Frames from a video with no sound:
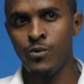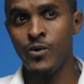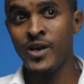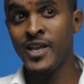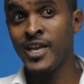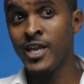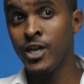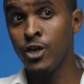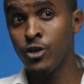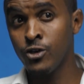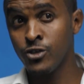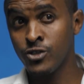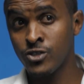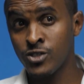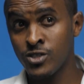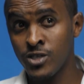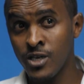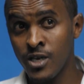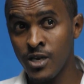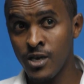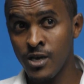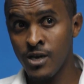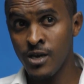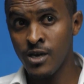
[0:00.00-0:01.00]
when he knows
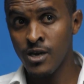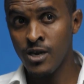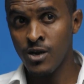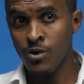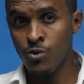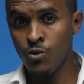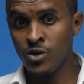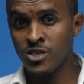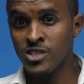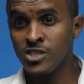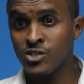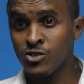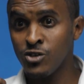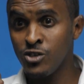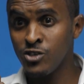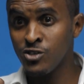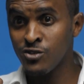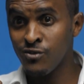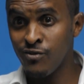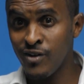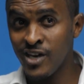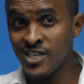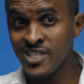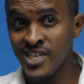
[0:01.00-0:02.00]
what he's going
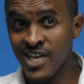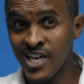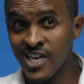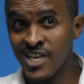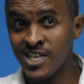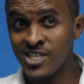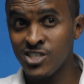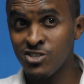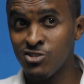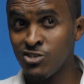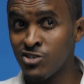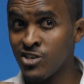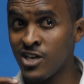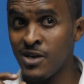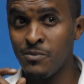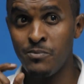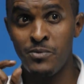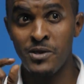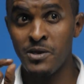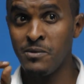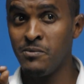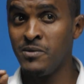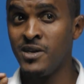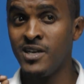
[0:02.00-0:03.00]
to fight against is not a
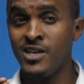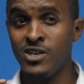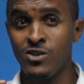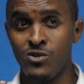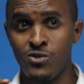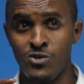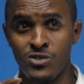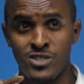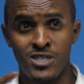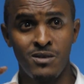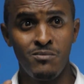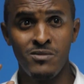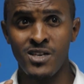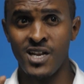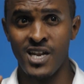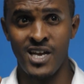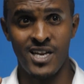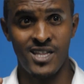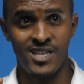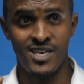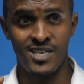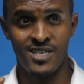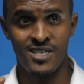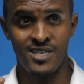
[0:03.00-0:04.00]
peremende or something
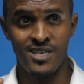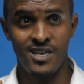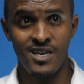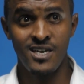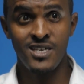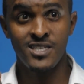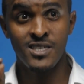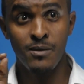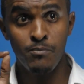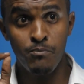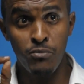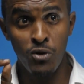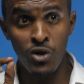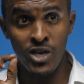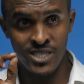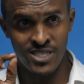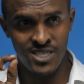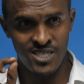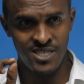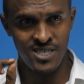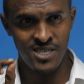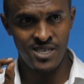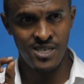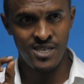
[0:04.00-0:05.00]
like that? It's a
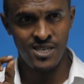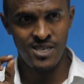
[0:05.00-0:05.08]
bullet.